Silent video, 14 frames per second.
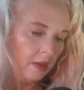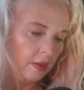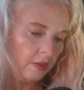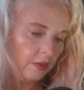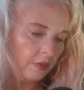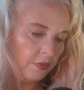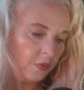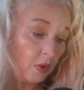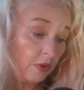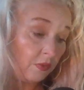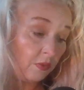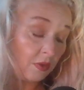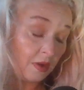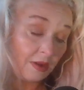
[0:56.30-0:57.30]
the Four
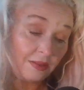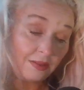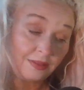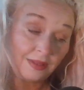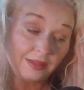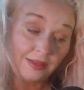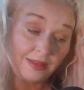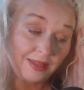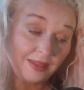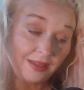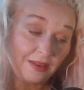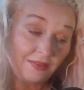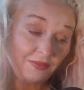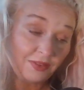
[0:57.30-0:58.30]
of Wands, the
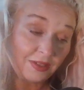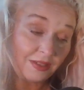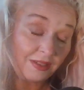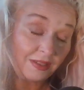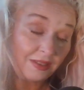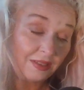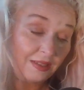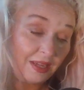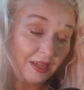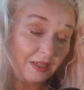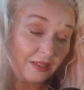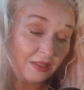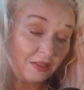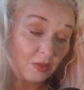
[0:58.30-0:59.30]
Lovers, the
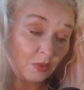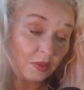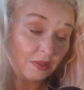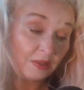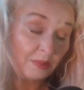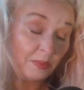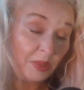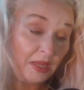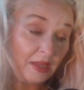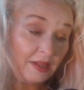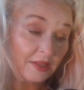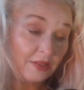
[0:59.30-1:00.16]
Ten of Swords, the Page